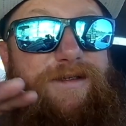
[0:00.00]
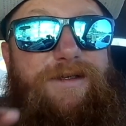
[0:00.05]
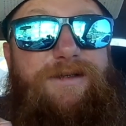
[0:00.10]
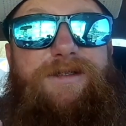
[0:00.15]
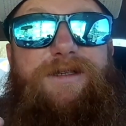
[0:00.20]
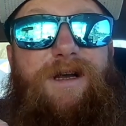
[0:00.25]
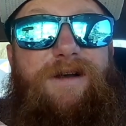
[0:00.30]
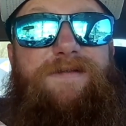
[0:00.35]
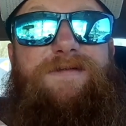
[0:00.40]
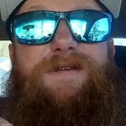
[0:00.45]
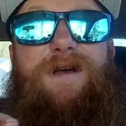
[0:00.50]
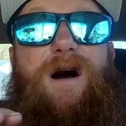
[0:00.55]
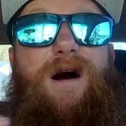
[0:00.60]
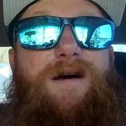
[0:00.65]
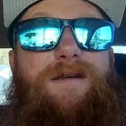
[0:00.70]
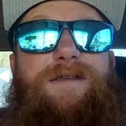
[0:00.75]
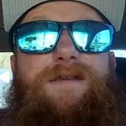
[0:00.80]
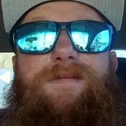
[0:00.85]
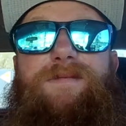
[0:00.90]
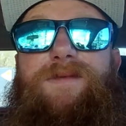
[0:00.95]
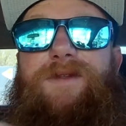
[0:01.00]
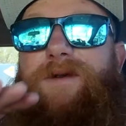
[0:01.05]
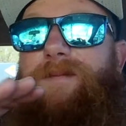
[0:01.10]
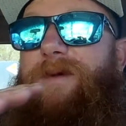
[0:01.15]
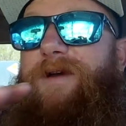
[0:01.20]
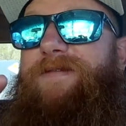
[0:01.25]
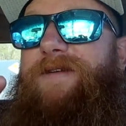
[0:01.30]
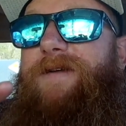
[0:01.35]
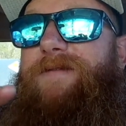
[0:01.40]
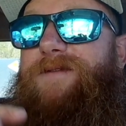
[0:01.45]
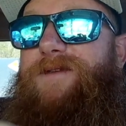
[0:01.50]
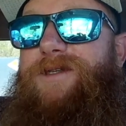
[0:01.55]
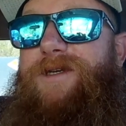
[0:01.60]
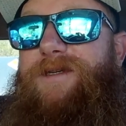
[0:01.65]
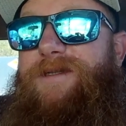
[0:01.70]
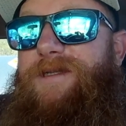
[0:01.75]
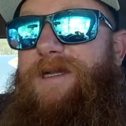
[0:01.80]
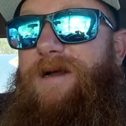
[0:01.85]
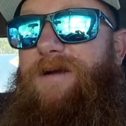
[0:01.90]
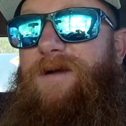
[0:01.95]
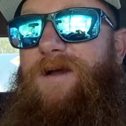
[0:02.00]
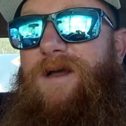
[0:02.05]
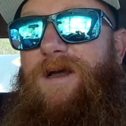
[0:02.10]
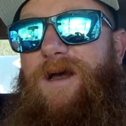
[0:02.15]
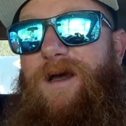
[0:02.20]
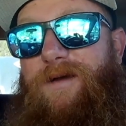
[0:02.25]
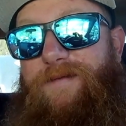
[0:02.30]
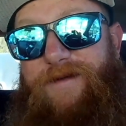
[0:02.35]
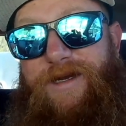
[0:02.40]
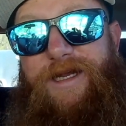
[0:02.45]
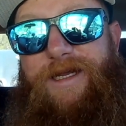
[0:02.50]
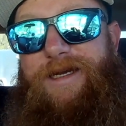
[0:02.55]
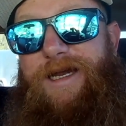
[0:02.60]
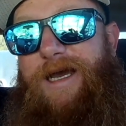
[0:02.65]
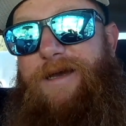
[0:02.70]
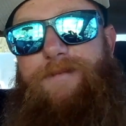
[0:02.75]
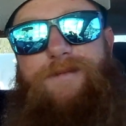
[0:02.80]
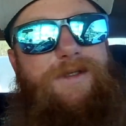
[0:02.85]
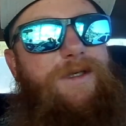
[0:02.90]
their stuff's awesome. They're my favorite jigs now, of any type.